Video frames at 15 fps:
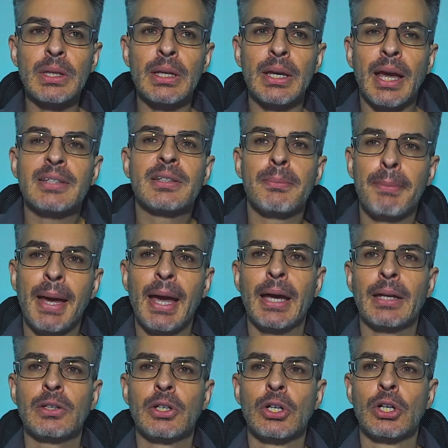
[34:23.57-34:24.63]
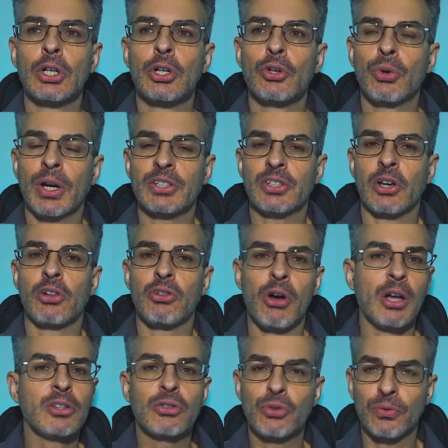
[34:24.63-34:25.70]
as a man who has a
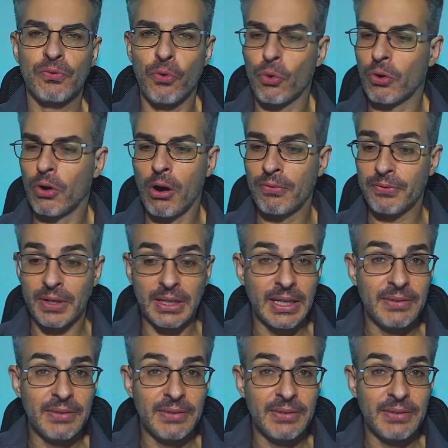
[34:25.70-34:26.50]
lot to offer,